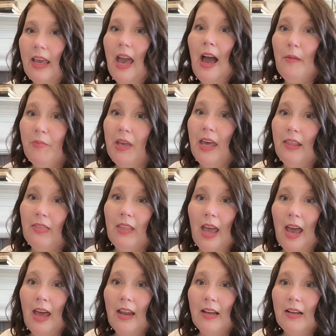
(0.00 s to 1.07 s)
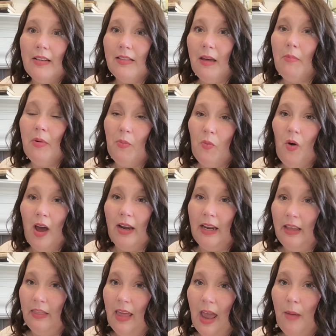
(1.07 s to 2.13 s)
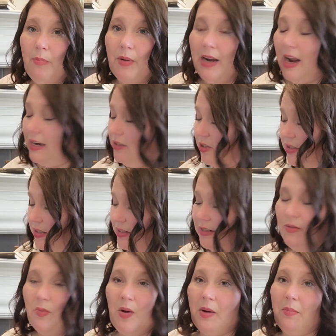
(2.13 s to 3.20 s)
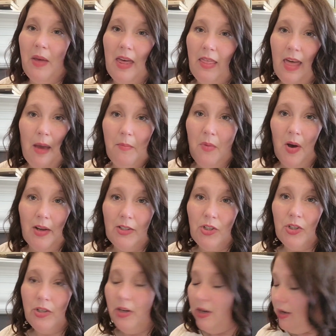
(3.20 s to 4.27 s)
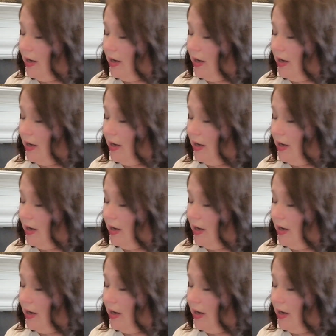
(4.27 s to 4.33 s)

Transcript: yeah, I'm getting that, because I've been wanting that, but I just didn't want to pay that much.